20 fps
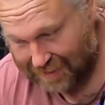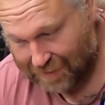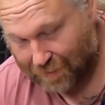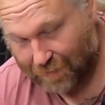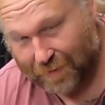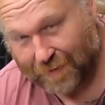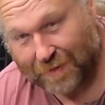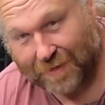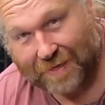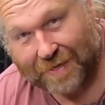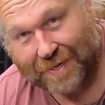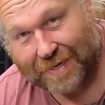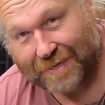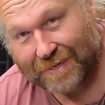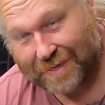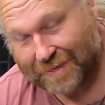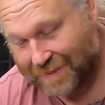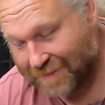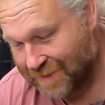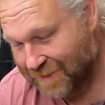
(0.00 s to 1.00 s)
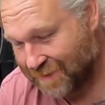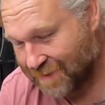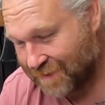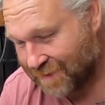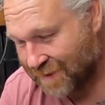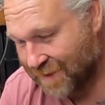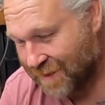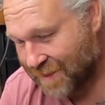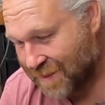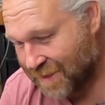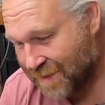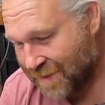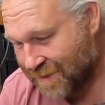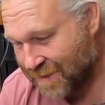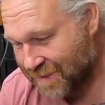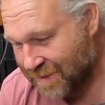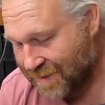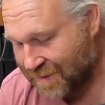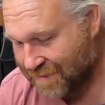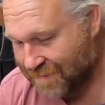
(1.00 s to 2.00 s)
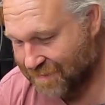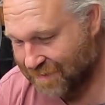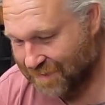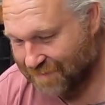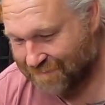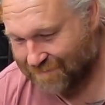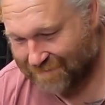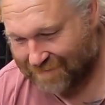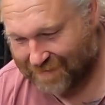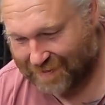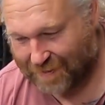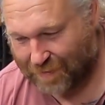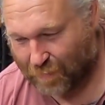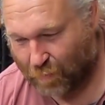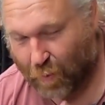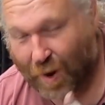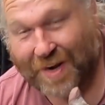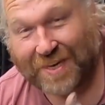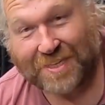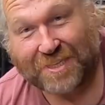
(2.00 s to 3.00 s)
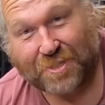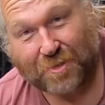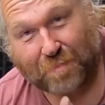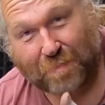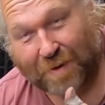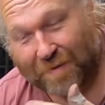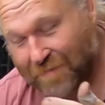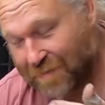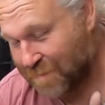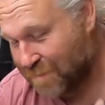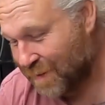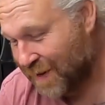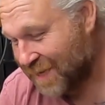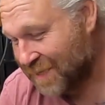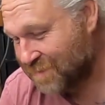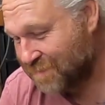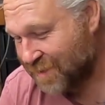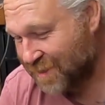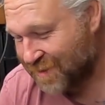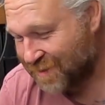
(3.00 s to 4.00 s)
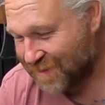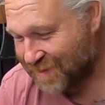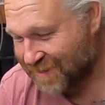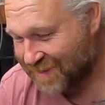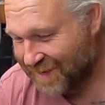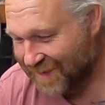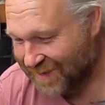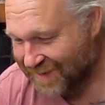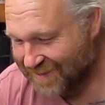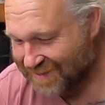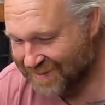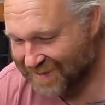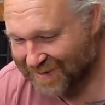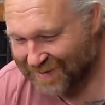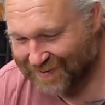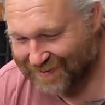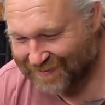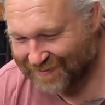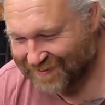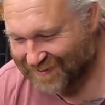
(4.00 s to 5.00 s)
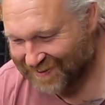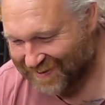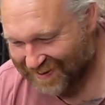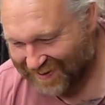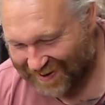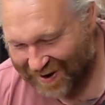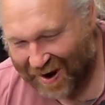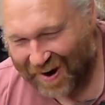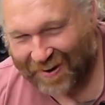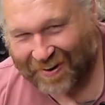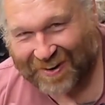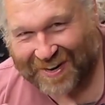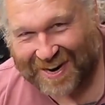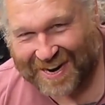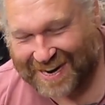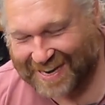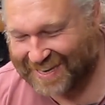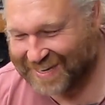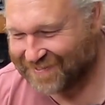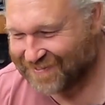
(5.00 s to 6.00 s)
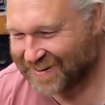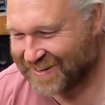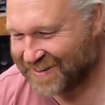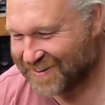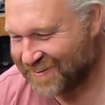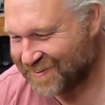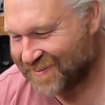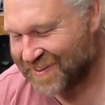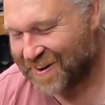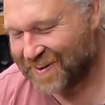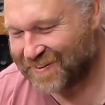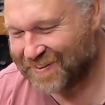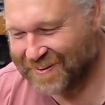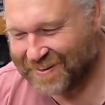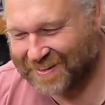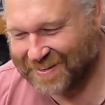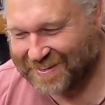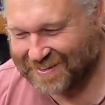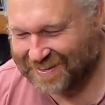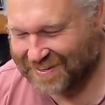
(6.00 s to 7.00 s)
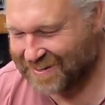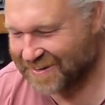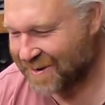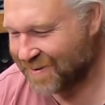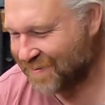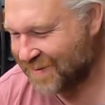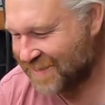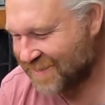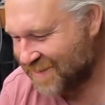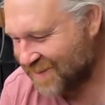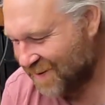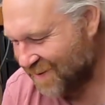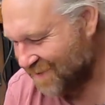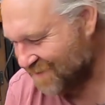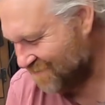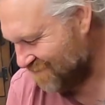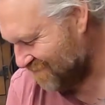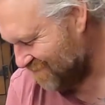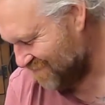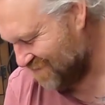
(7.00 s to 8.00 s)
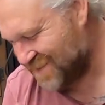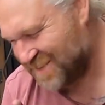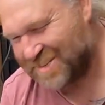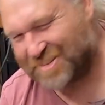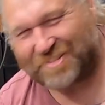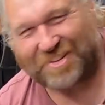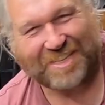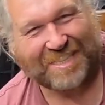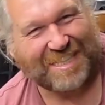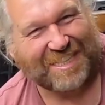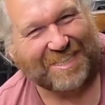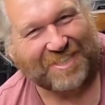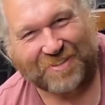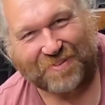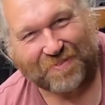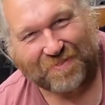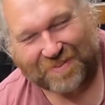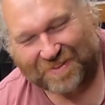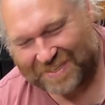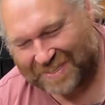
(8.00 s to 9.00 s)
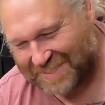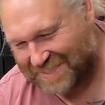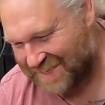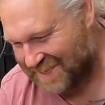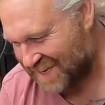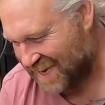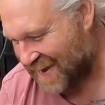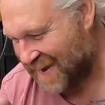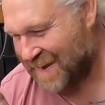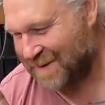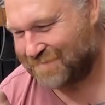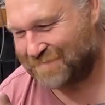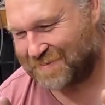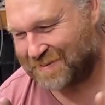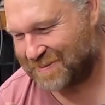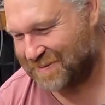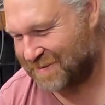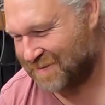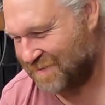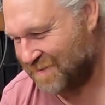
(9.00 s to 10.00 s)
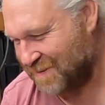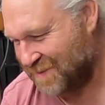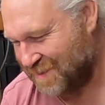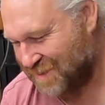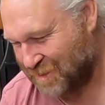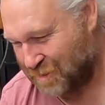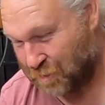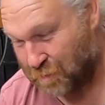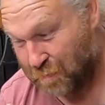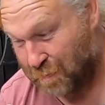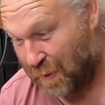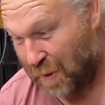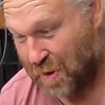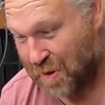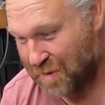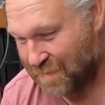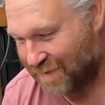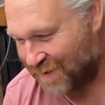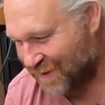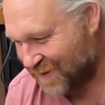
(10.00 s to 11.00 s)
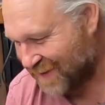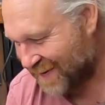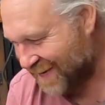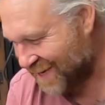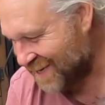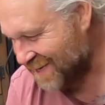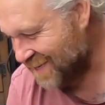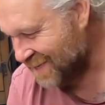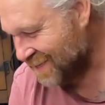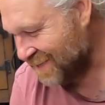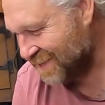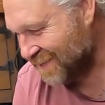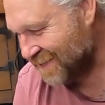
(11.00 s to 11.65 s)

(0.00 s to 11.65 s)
so I weren't cleaning the waste up off the plasma cutter, so I'm going to leave it. Although, you know, it's not critical that it's absolutely superb looking.